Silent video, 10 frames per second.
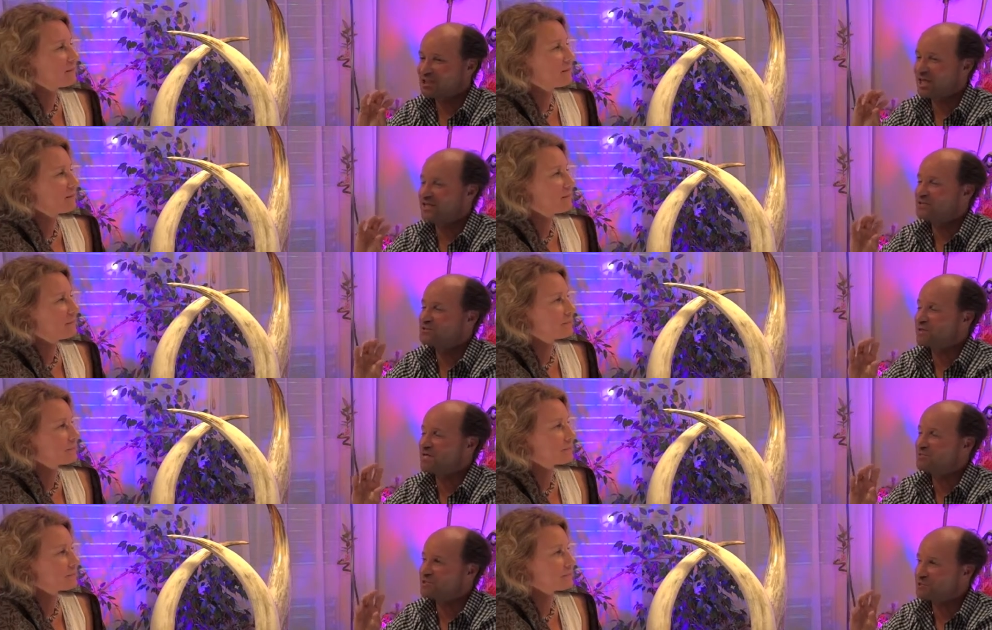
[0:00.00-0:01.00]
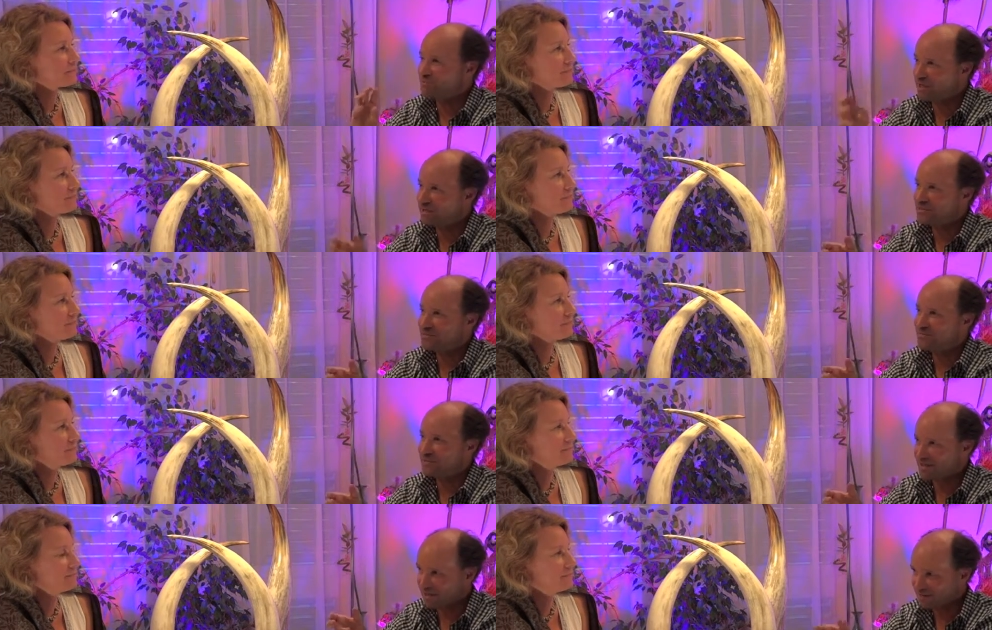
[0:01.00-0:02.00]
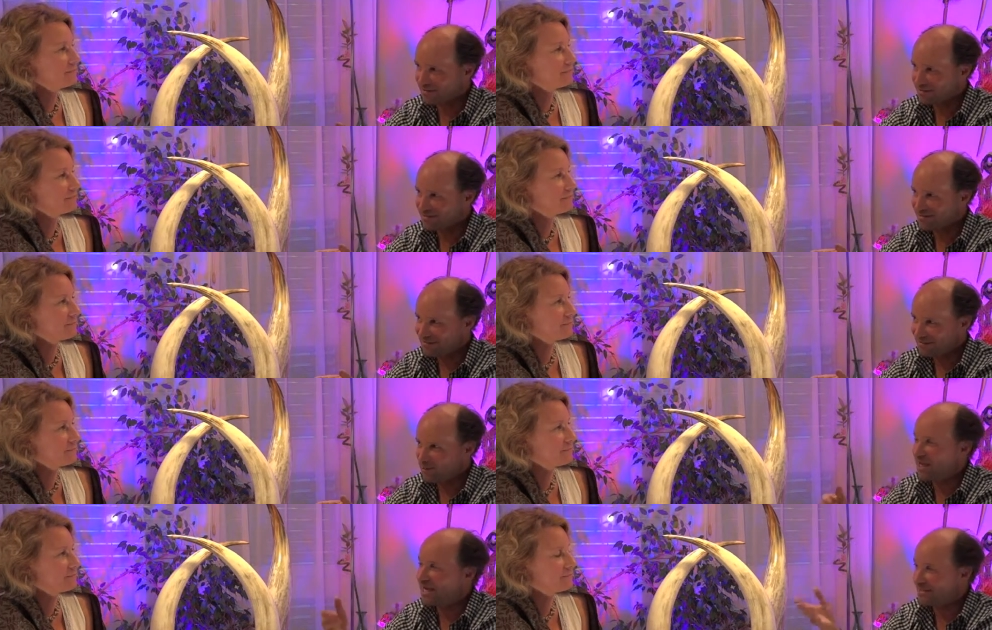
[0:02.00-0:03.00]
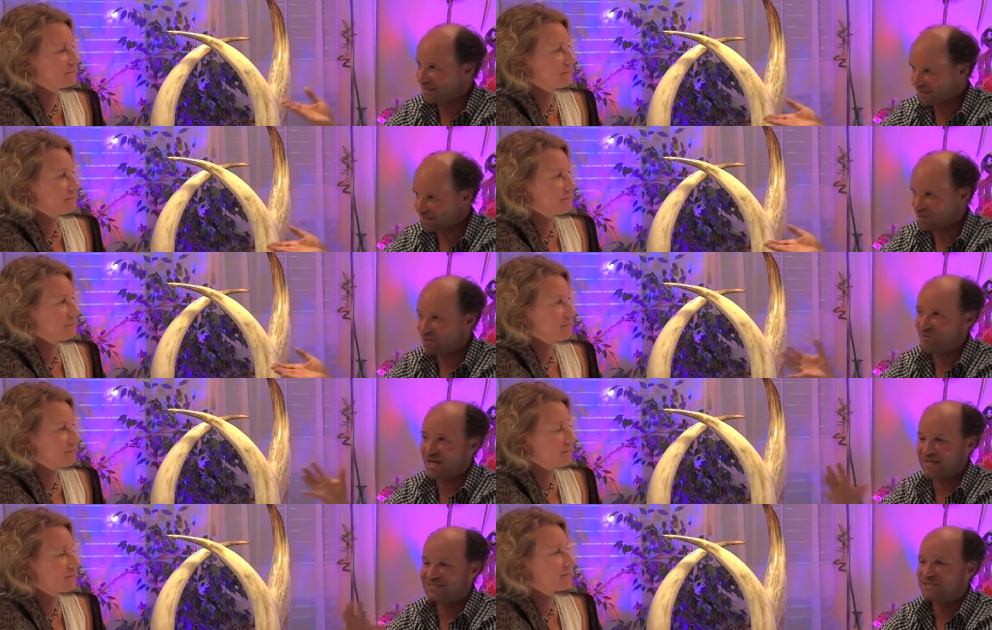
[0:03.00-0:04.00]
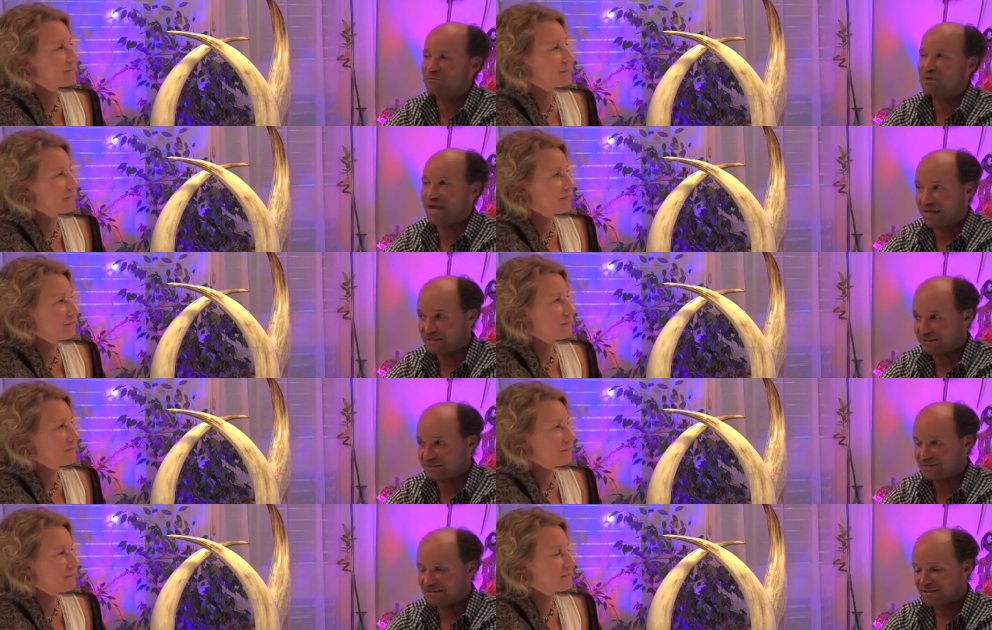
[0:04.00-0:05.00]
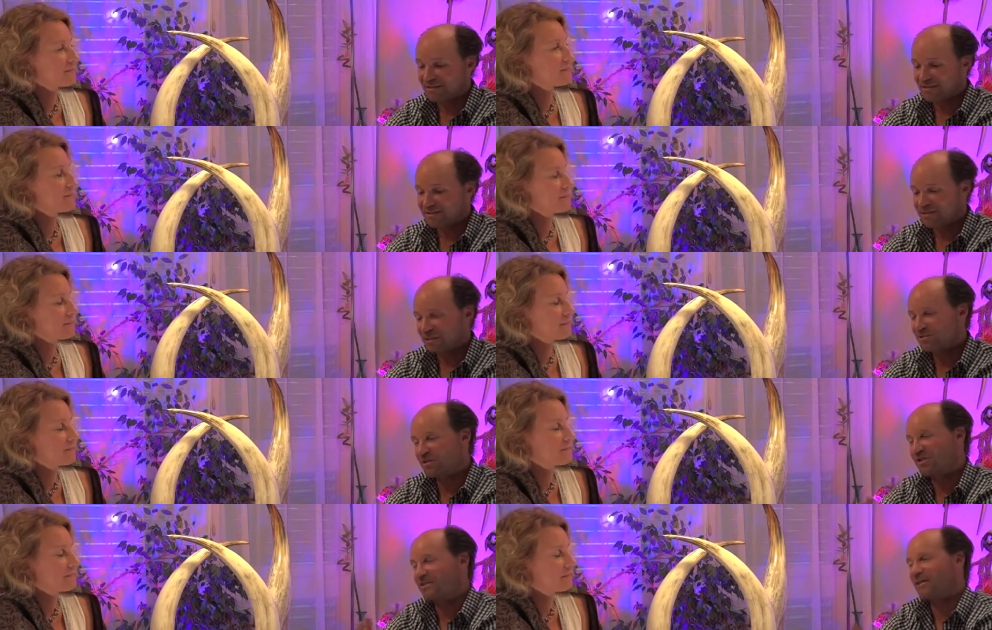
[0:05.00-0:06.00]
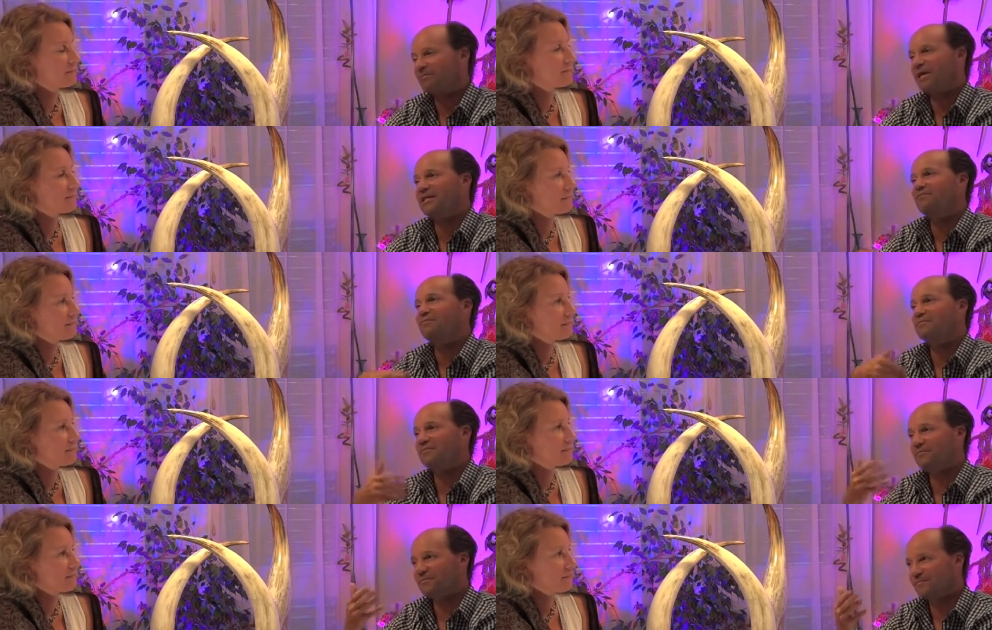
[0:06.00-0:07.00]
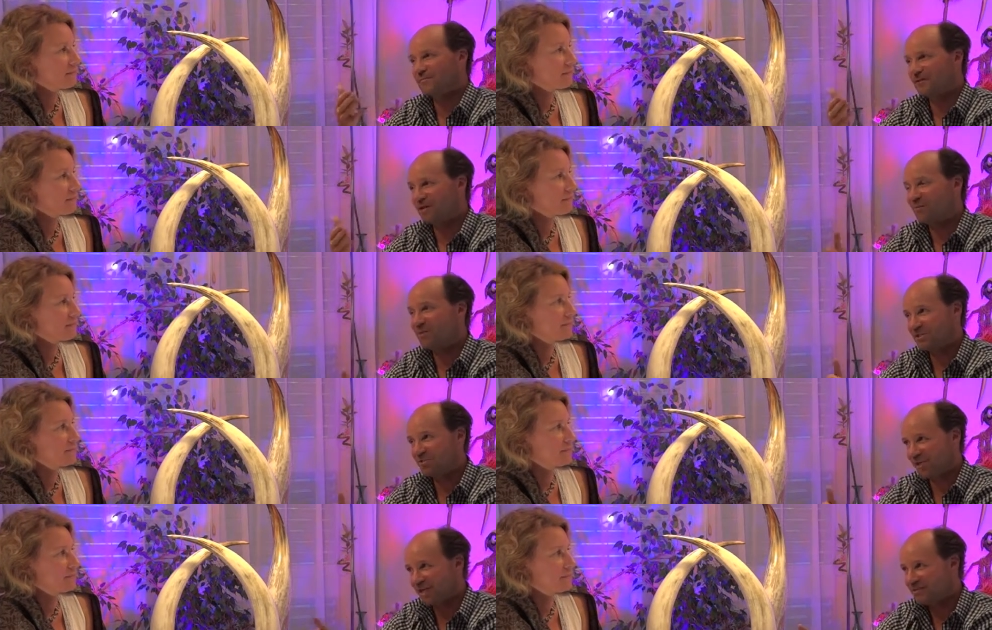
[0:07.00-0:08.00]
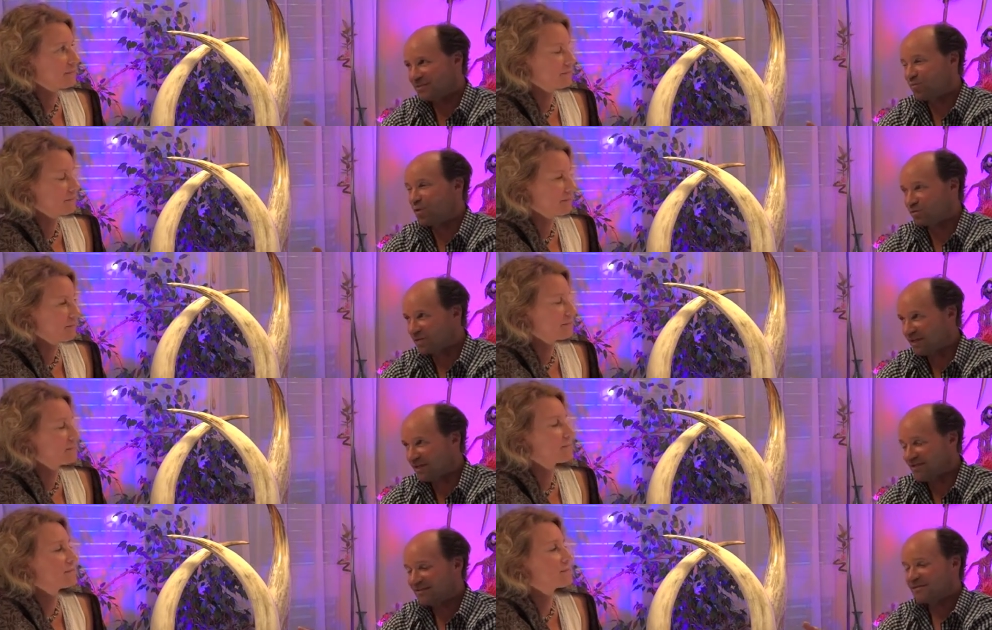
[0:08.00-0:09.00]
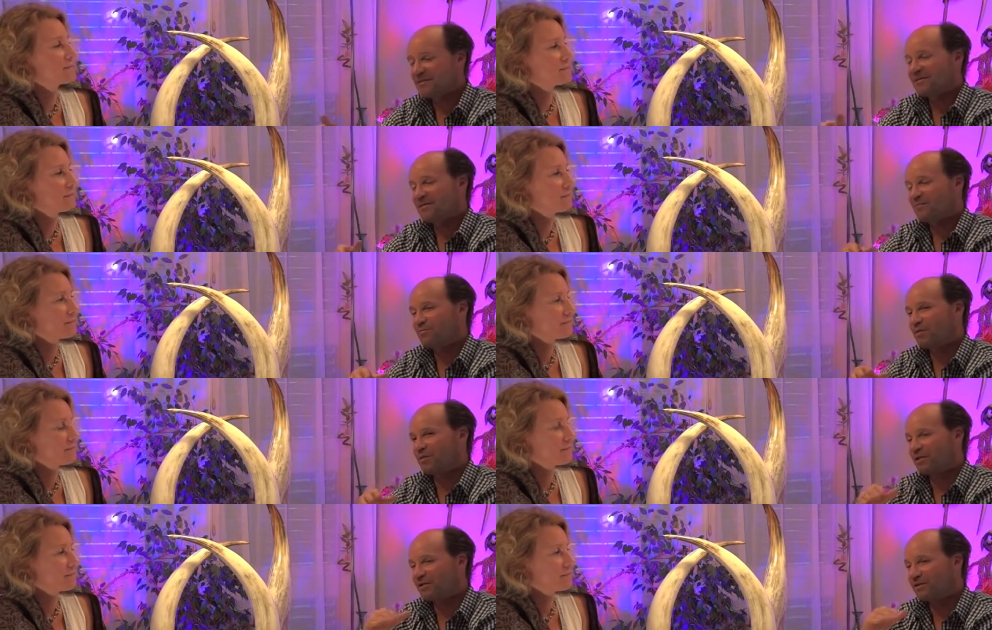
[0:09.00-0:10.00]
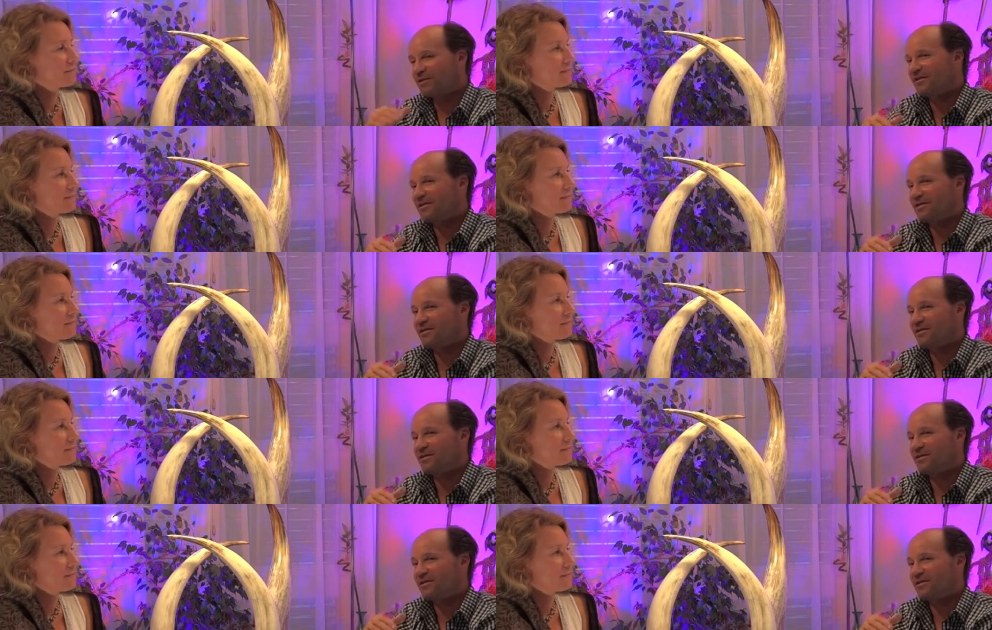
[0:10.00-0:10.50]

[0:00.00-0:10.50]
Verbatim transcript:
Speaker 1: changed my perspective again. Mm -hmm we had, as you know, we had some plans. Mm-hmm. I also think they might come into reality one day, mm-hmm. but I think